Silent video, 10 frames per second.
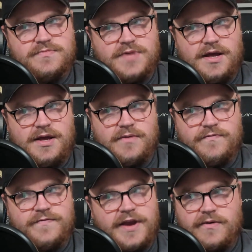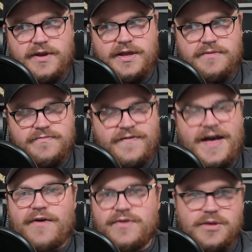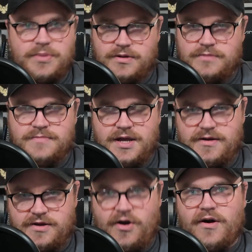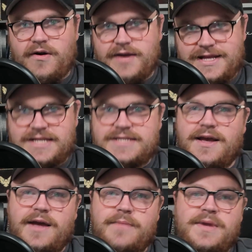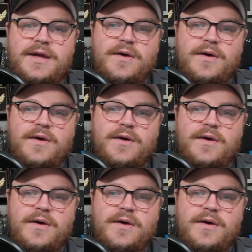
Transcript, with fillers: very valuable uh, card at the time,